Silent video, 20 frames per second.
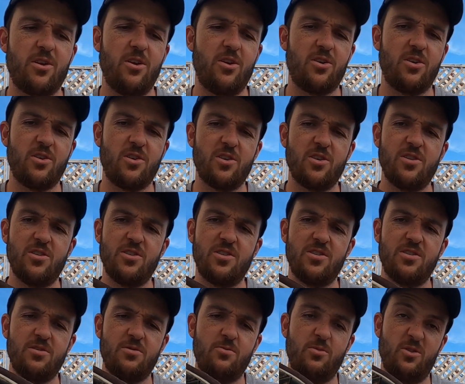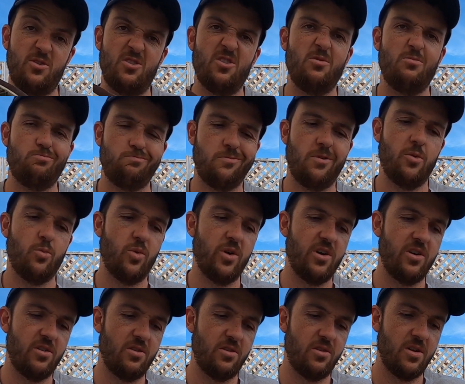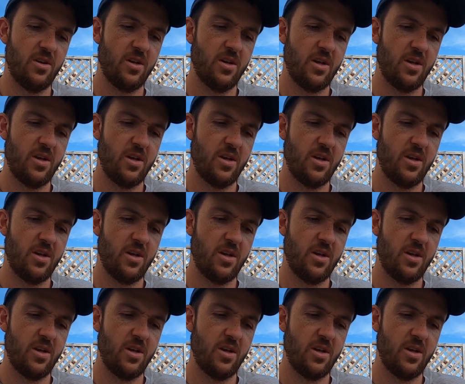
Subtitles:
looking good, which I will.